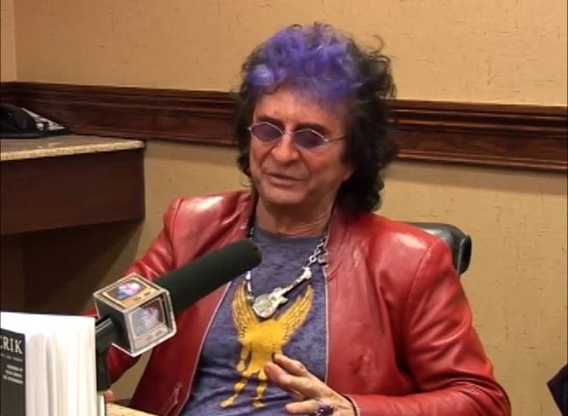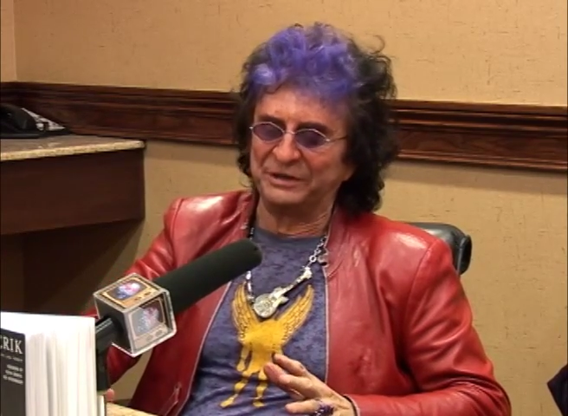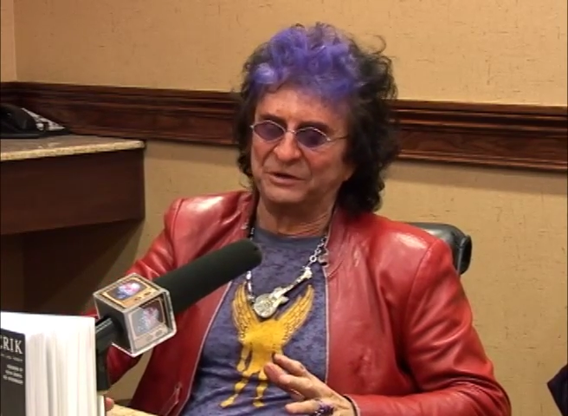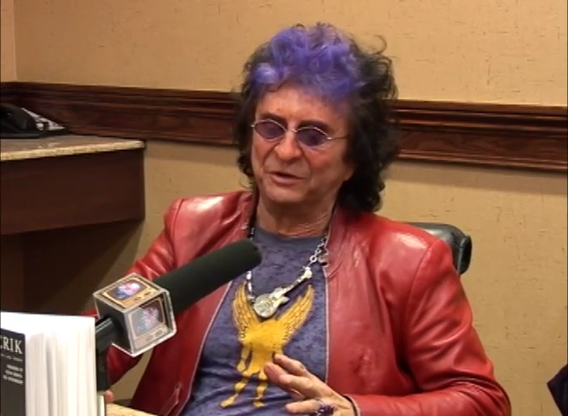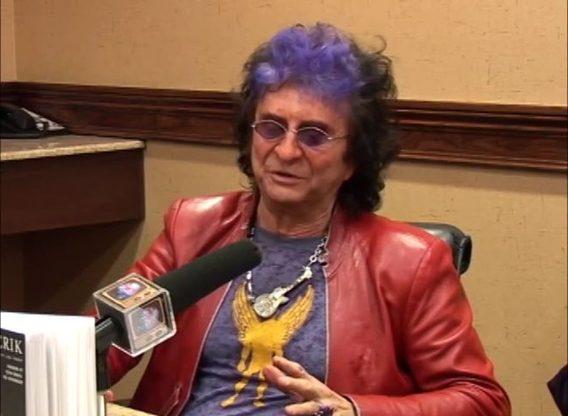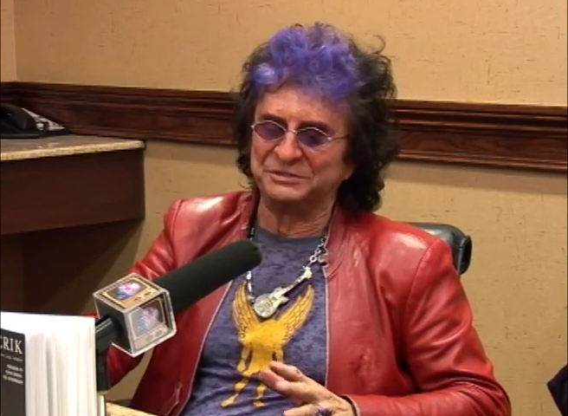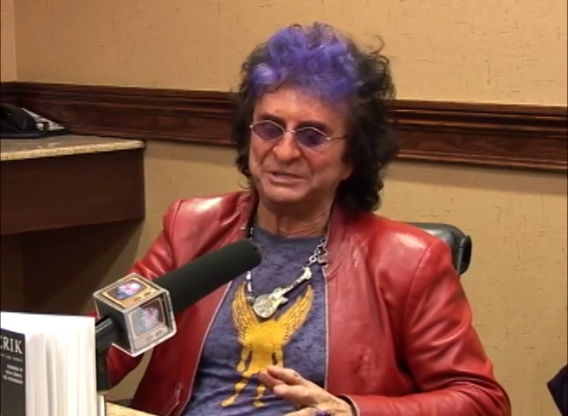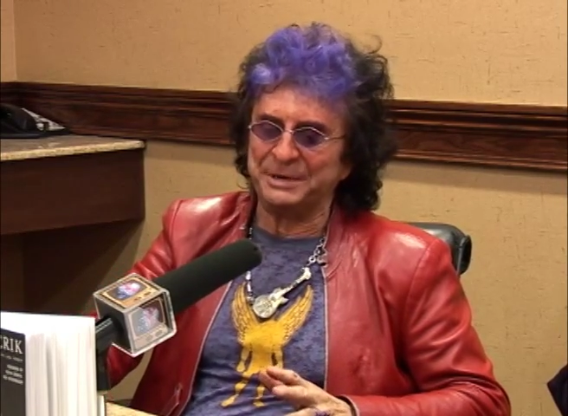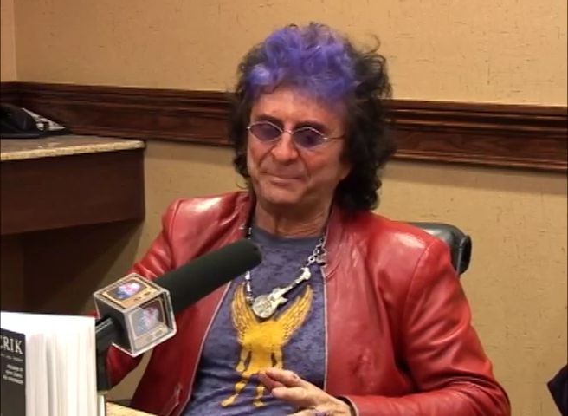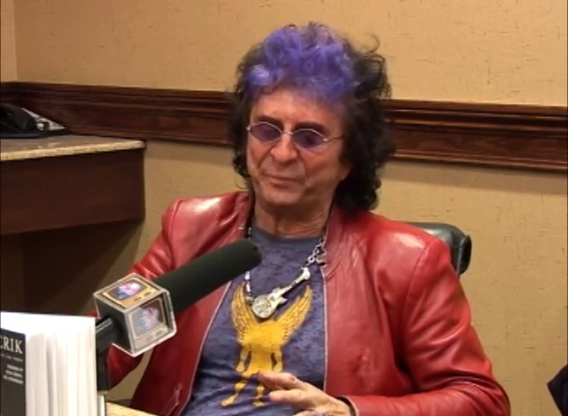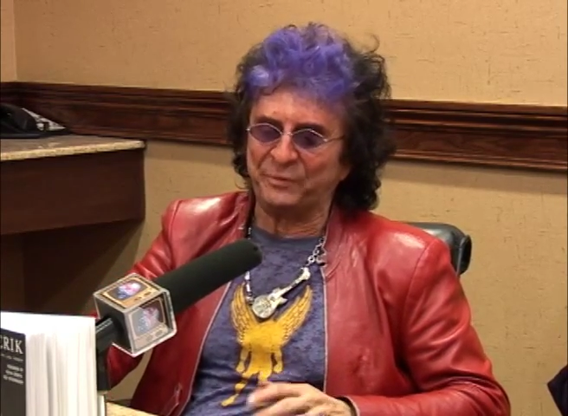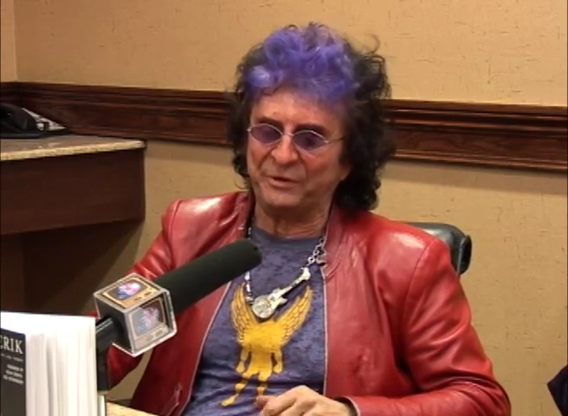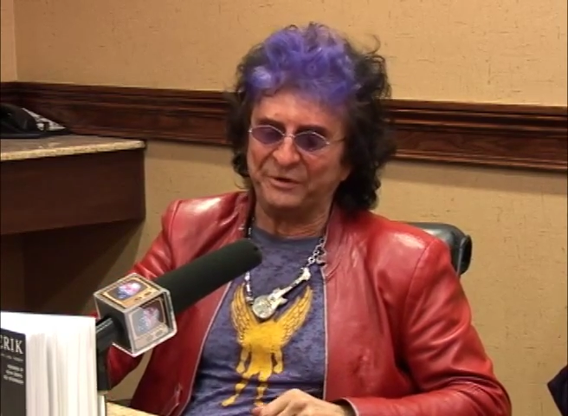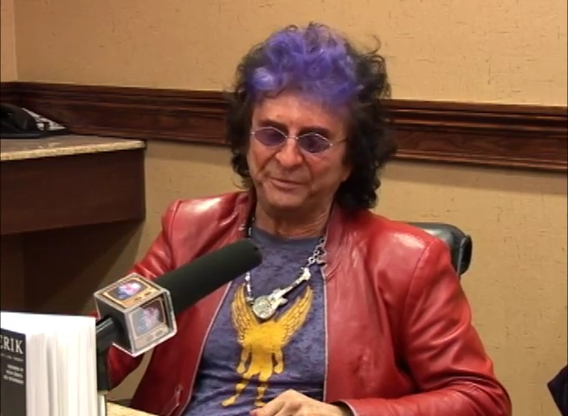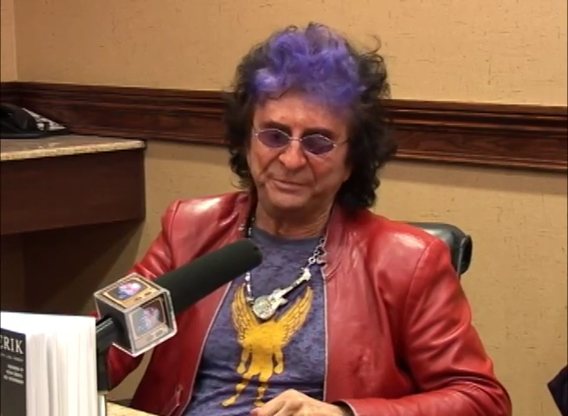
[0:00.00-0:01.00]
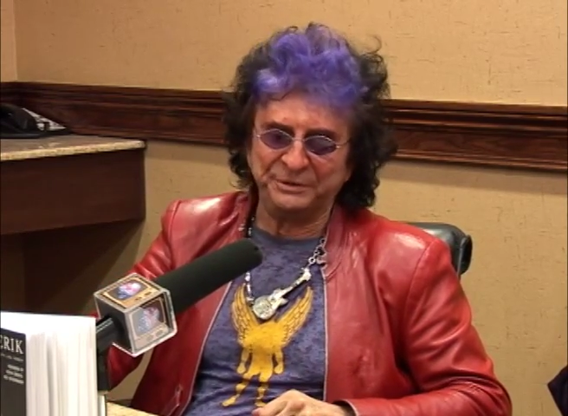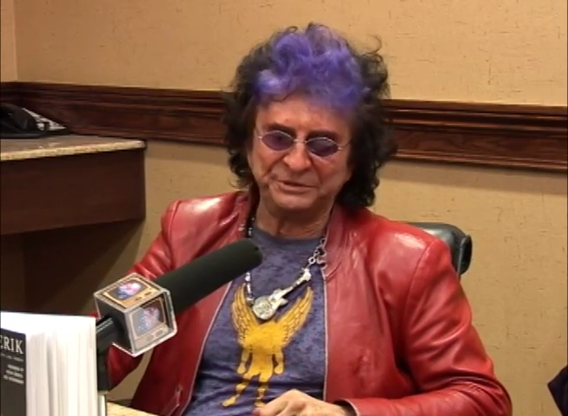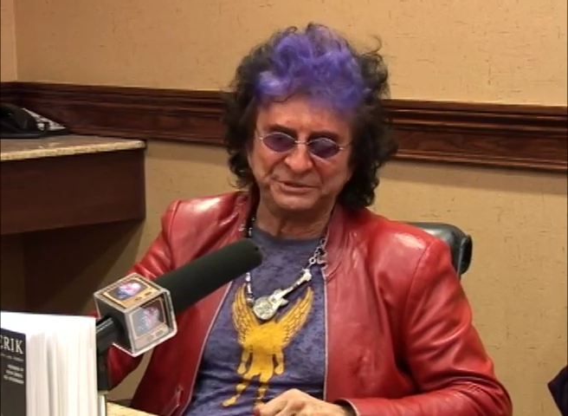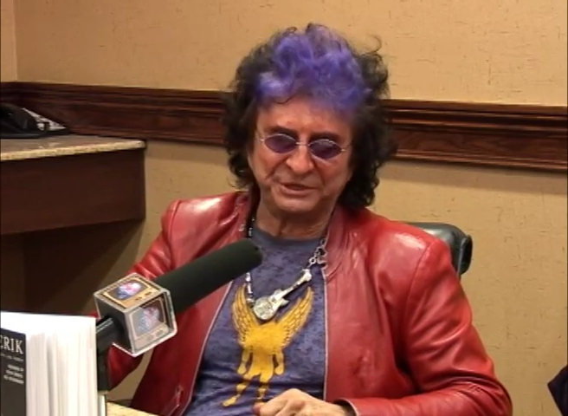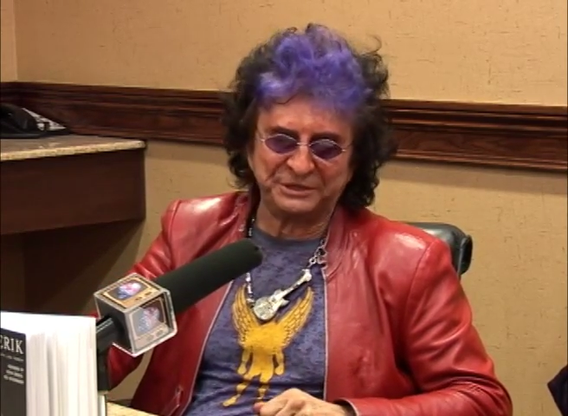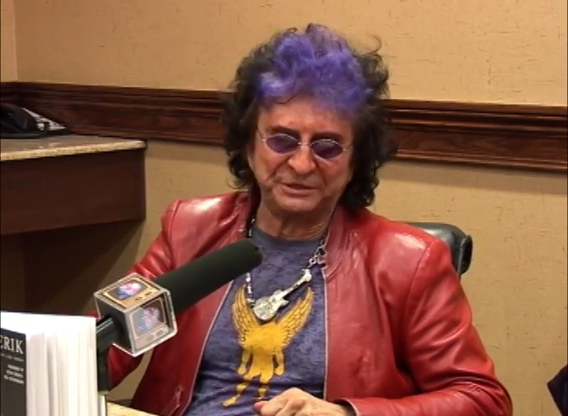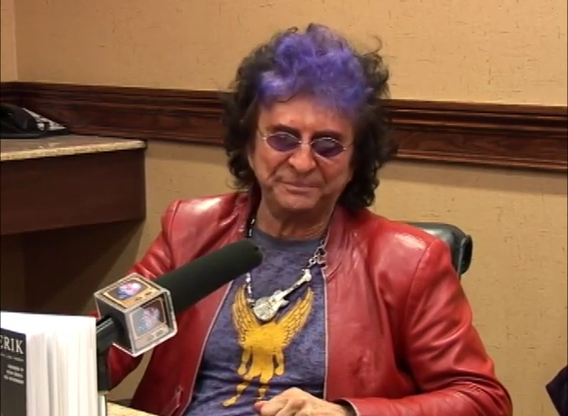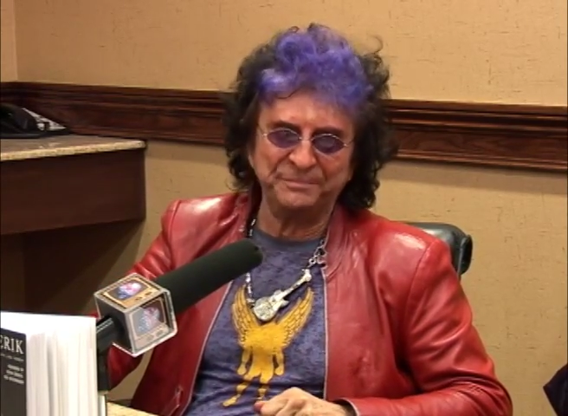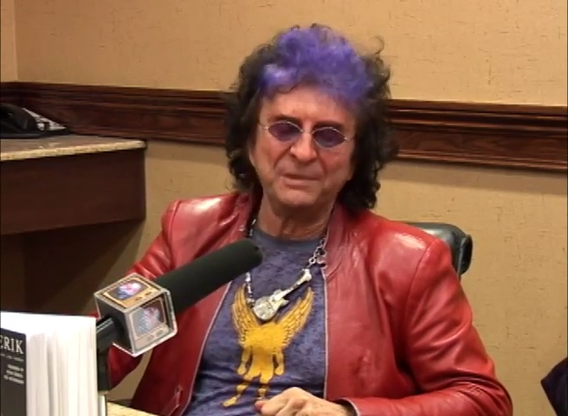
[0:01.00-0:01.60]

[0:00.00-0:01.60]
they call temporary music